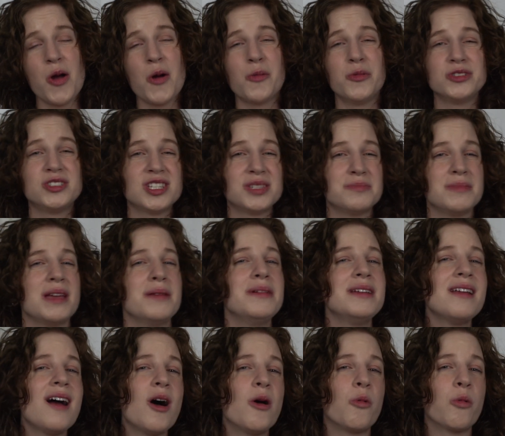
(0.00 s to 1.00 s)
which is maybe
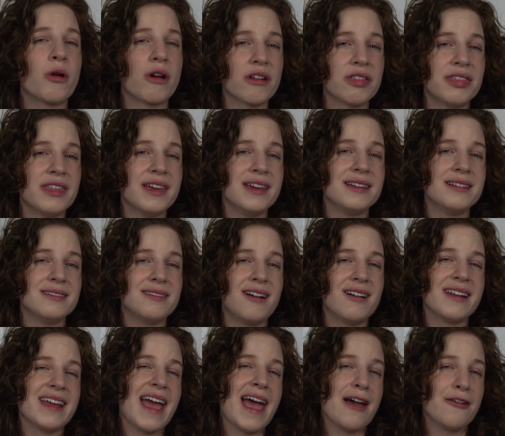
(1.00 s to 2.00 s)
not worth it
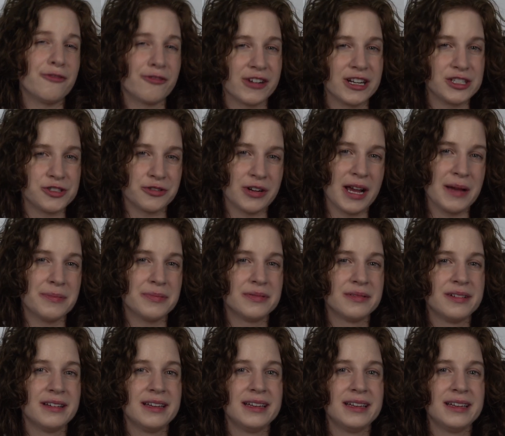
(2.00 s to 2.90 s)
on every trip.